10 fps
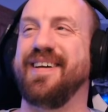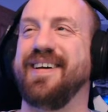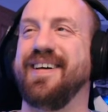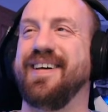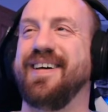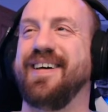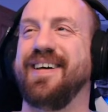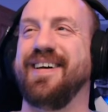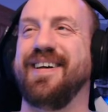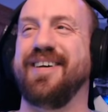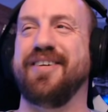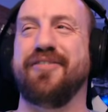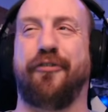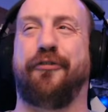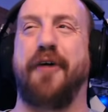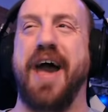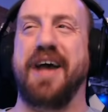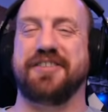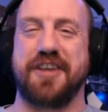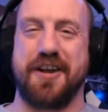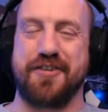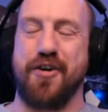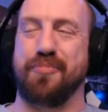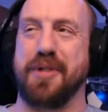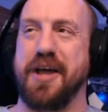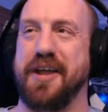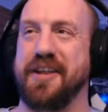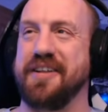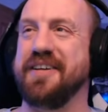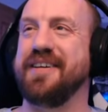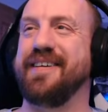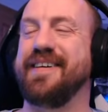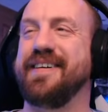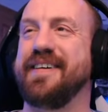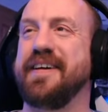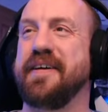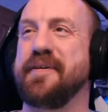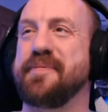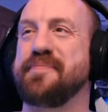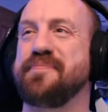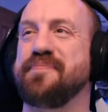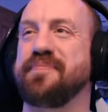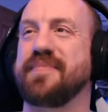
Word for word: This is the second worst thing fat that has happened to these orphans in their lives.